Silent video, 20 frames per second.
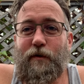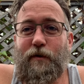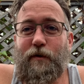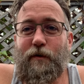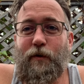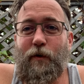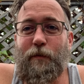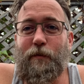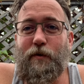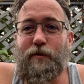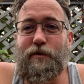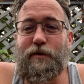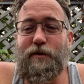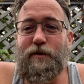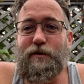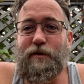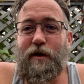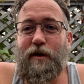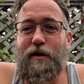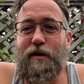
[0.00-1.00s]
I hope you're as
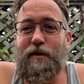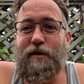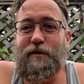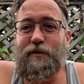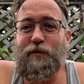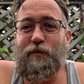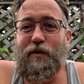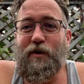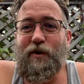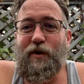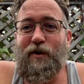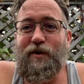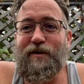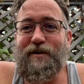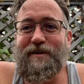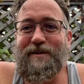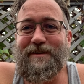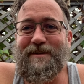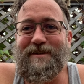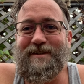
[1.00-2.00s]
excited as we are
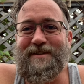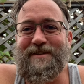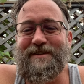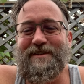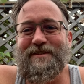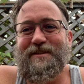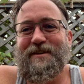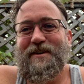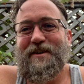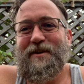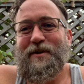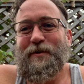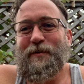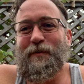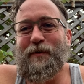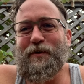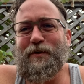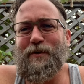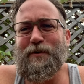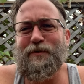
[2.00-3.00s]

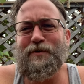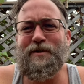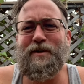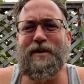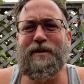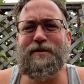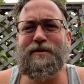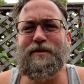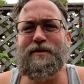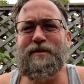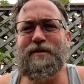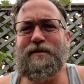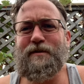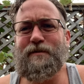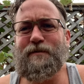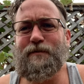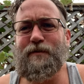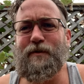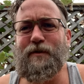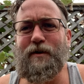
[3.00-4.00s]
for the new seeds
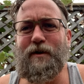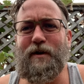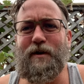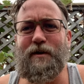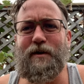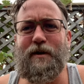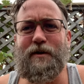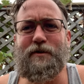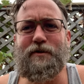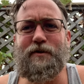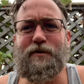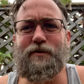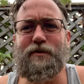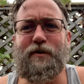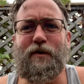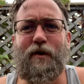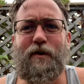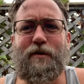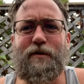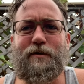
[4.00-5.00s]
for next year's
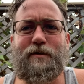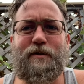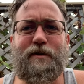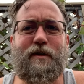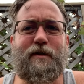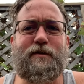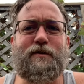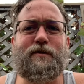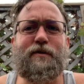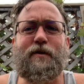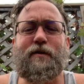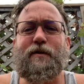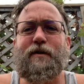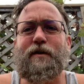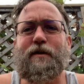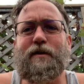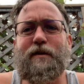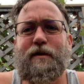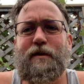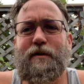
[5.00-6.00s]
garden. So it's starting to
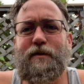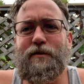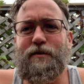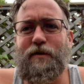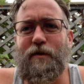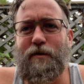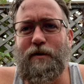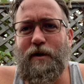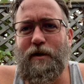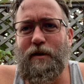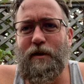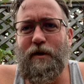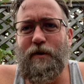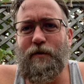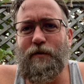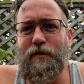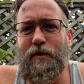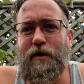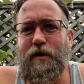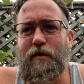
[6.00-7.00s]
get later in
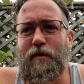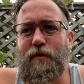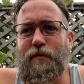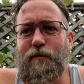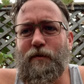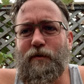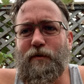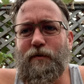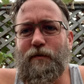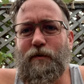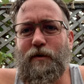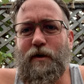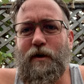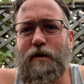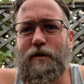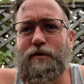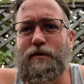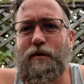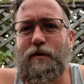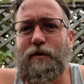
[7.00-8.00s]
the year, and we're kind
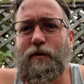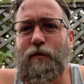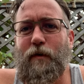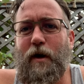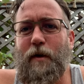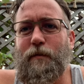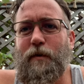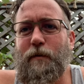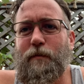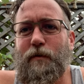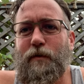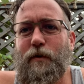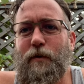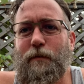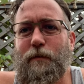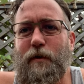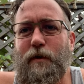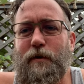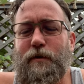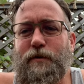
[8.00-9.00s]
of starting to wrap up a little
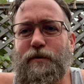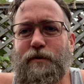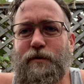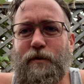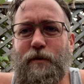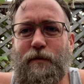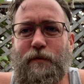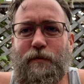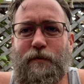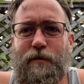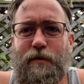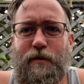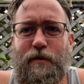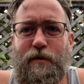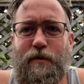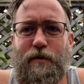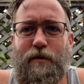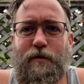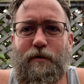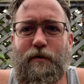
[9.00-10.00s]
bit. So
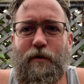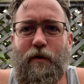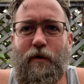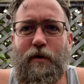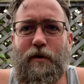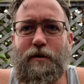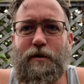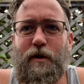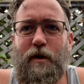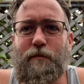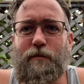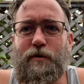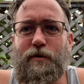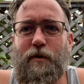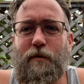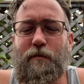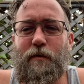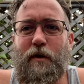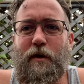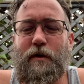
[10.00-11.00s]
already time to
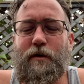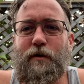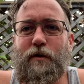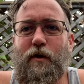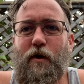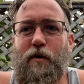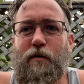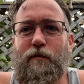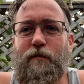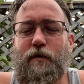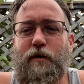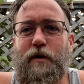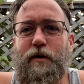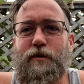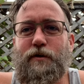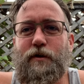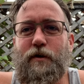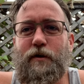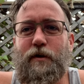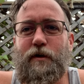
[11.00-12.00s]
start planting your garden for
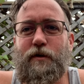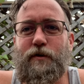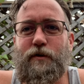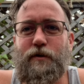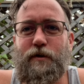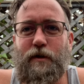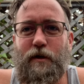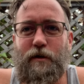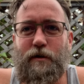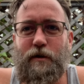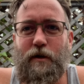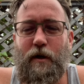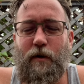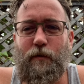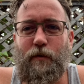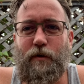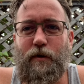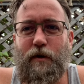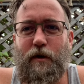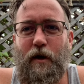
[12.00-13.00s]
next year. Get your seeds now
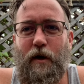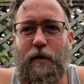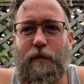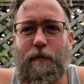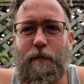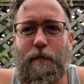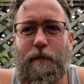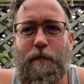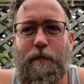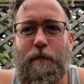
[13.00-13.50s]
while you can.